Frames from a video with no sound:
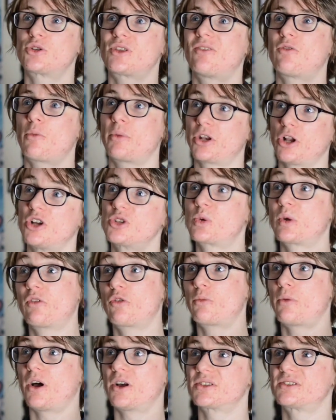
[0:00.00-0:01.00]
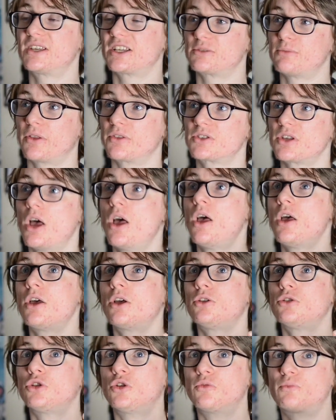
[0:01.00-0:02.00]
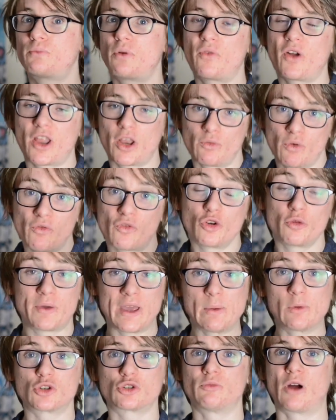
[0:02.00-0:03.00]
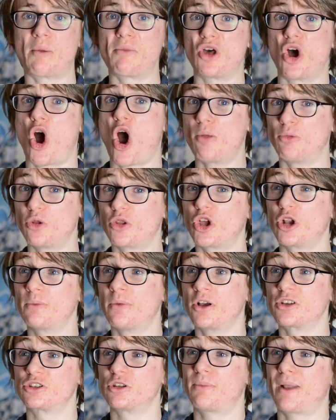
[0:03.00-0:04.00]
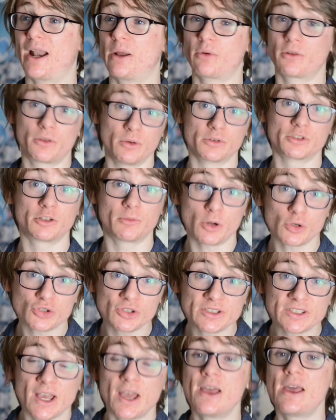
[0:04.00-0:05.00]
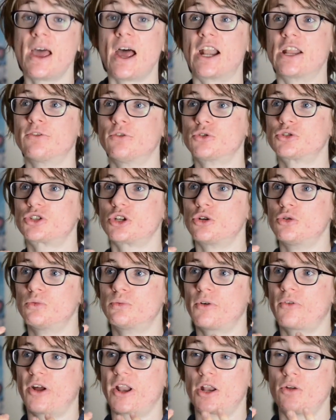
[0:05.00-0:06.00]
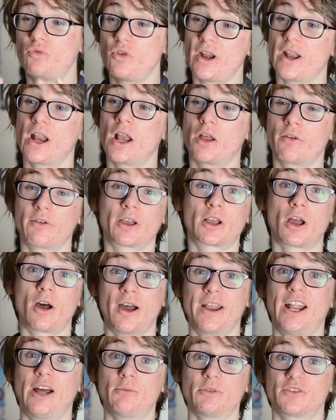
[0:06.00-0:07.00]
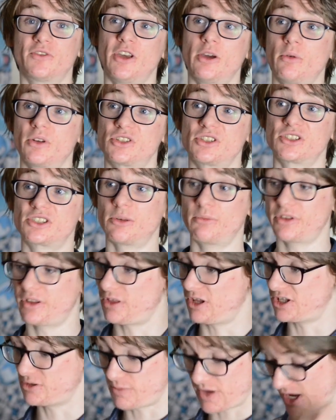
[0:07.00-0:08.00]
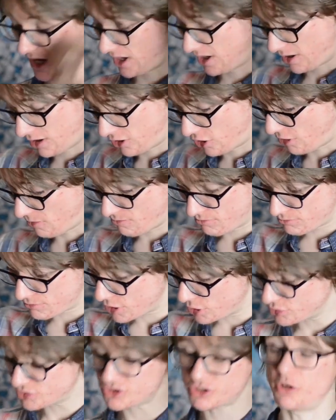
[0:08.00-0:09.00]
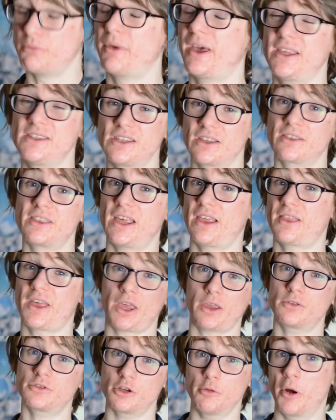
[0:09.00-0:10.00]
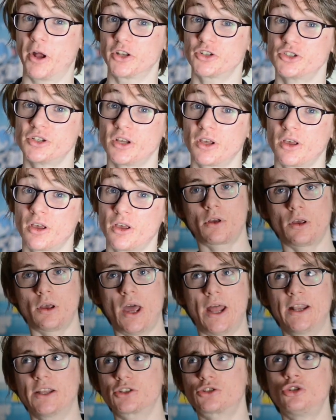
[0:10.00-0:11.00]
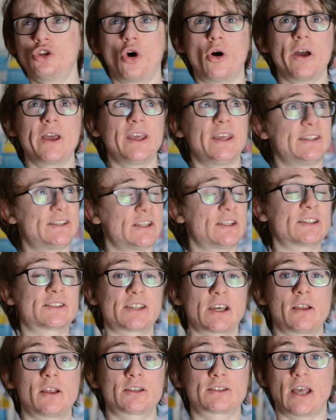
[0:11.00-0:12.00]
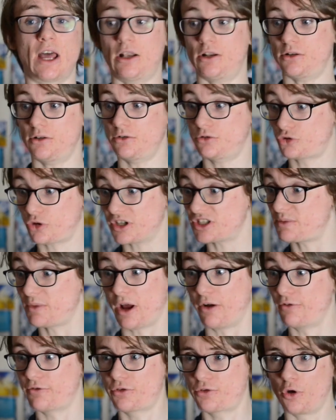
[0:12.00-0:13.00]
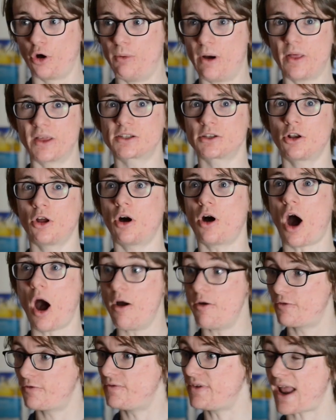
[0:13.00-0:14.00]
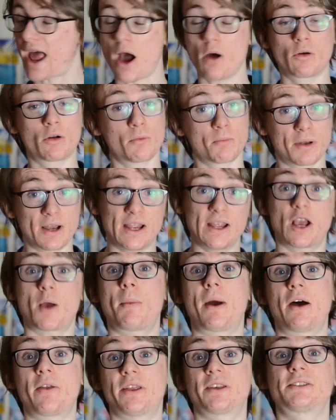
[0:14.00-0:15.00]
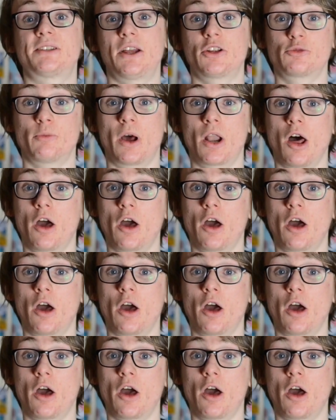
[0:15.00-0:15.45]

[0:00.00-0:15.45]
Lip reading: you to everyone I've been dancing with over the past 6 months. You've provided a room full of people which remind me that I'm not the only person on the planet with thoughts and emotions, and you've also provided a really loving, kind atmosphere, which is something that's been the most amazing thing. Thank you so much. And it's not easy to say this, and trust me, I've thought about this a lot. I've now completely come out of that stage of my